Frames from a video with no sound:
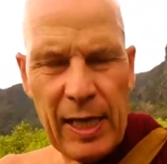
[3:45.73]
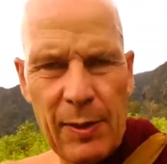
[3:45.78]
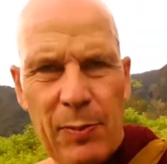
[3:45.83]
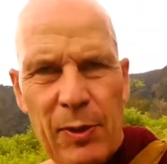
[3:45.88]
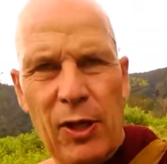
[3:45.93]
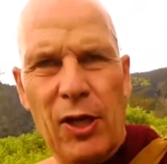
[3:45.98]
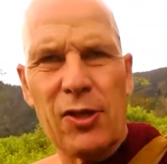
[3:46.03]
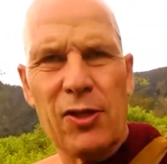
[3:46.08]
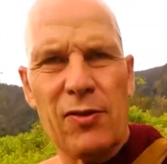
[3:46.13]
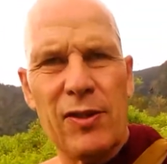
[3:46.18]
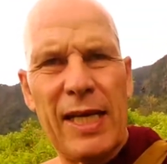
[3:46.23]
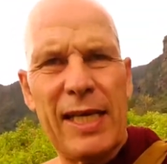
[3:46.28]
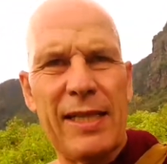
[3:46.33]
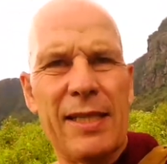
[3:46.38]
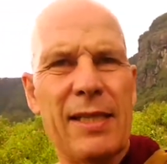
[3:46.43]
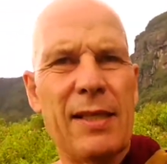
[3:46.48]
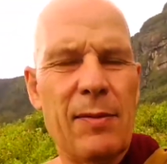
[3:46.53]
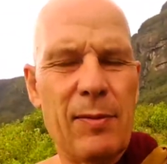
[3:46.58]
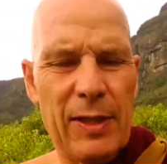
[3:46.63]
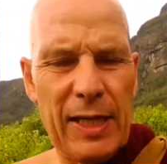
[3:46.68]
And because of
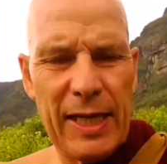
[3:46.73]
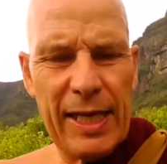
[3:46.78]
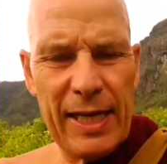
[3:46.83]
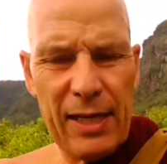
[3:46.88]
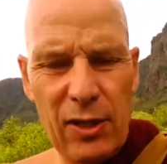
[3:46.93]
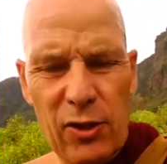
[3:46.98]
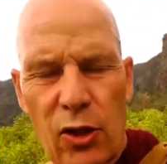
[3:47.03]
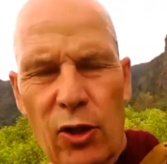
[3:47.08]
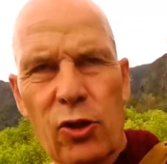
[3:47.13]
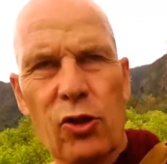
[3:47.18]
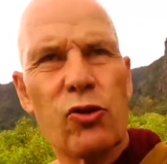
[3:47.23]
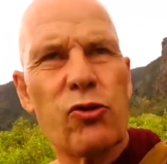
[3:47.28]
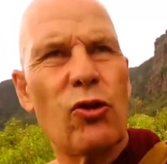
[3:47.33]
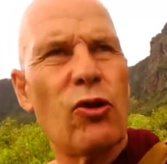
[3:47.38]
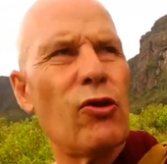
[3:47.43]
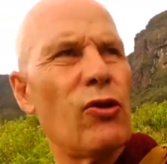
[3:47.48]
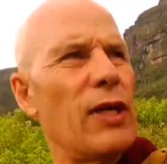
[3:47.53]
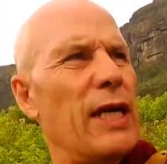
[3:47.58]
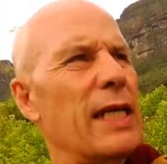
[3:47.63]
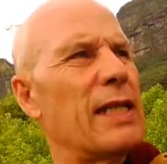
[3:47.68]
that, they cannot
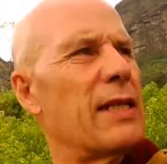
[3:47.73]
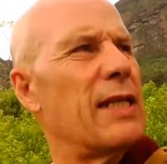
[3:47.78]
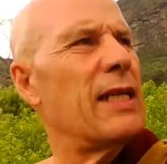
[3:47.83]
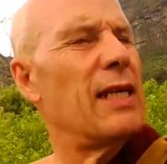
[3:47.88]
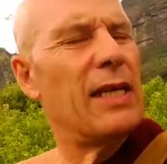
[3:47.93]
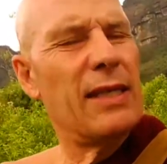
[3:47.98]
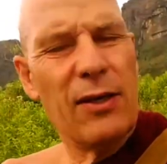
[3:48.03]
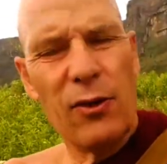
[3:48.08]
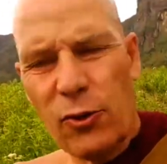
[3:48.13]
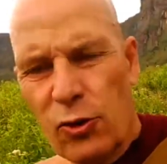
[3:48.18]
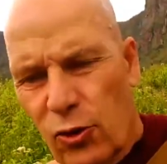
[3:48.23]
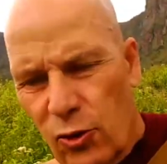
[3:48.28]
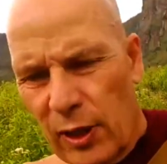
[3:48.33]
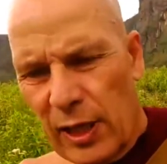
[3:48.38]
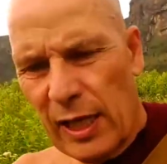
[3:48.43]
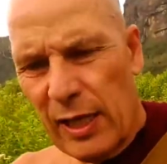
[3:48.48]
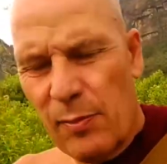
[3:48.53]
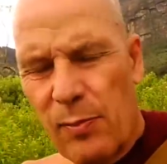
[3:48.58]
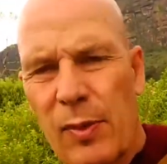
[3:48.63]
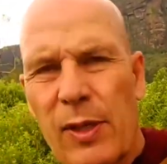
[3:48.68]
control that. They're
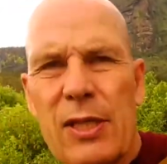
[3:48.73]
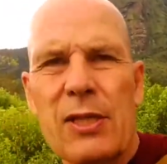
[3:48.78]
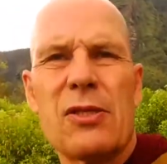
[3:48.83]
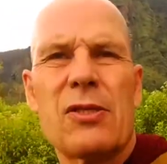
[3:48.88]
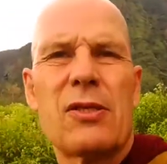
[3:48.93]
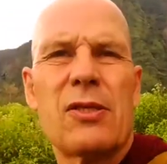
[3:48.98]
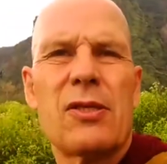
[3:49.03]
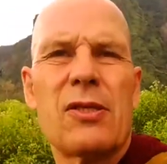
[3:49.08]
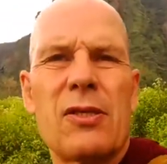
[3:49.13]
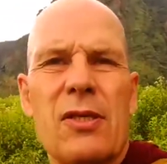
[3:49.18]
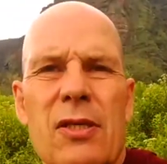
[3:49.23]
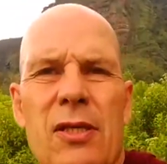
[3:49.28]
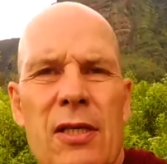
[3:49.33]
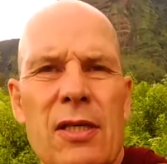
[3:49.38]
also helpless.